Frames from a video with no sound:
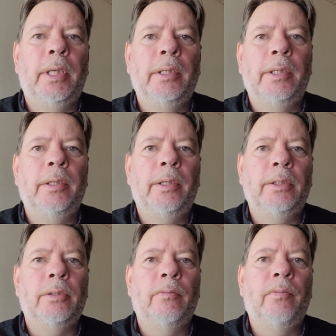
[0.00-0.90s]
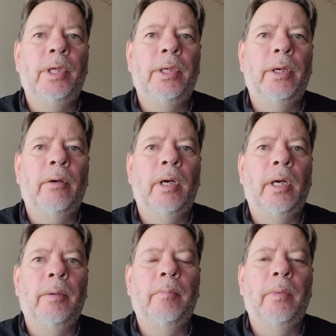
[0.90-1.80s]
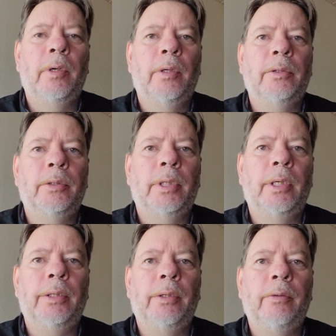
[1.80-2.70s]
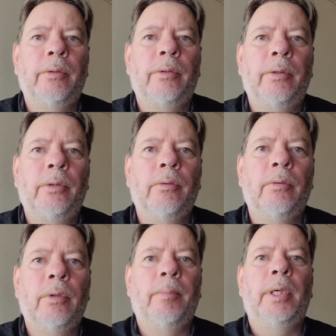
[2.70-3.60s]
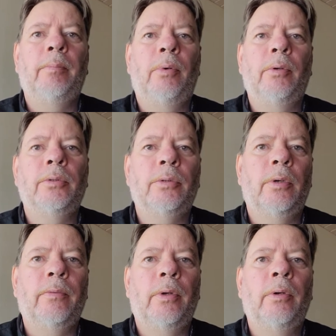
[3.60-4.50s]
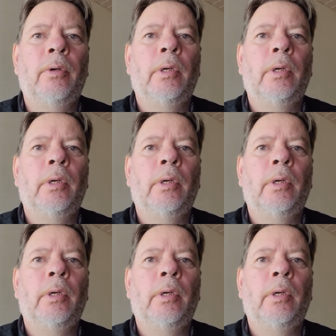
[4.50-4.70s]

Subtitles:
and in this video I'm telling you the main points of the